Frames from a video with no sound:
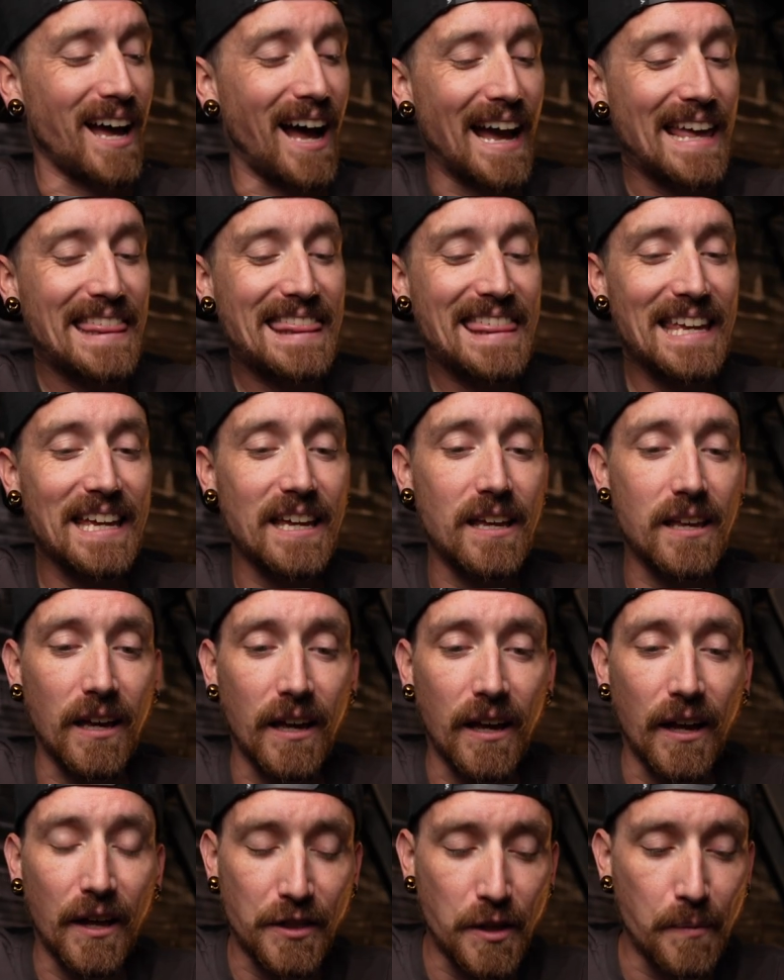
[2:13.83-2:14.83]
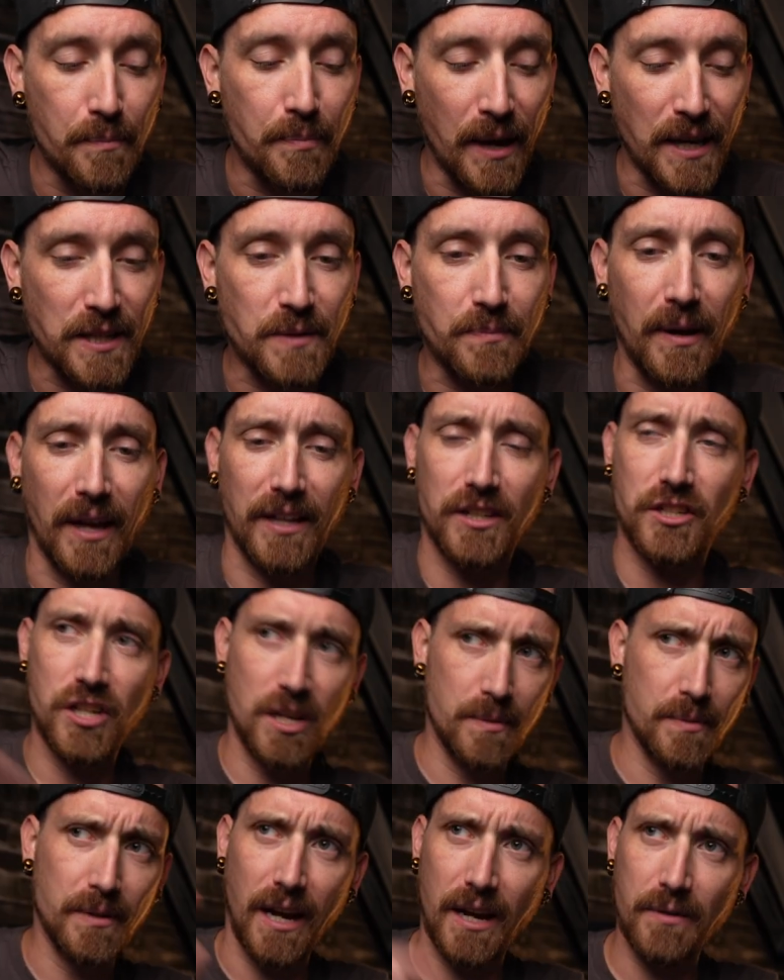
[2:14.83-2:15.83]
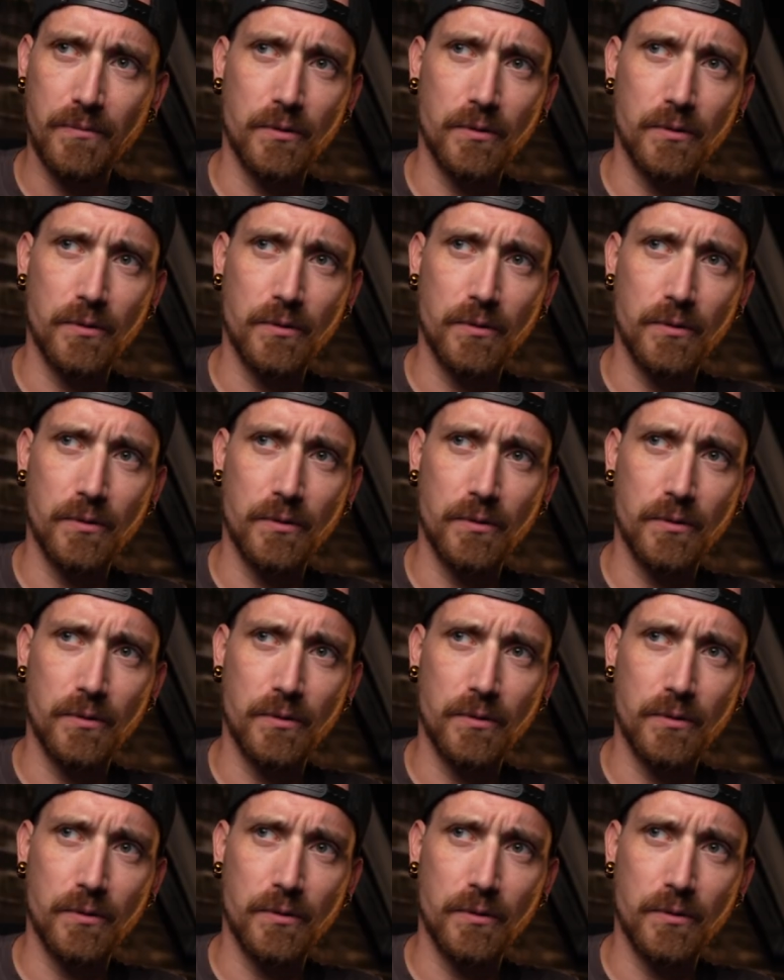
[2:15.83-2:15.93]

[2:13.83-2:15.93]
I think the best bet, Jeev and I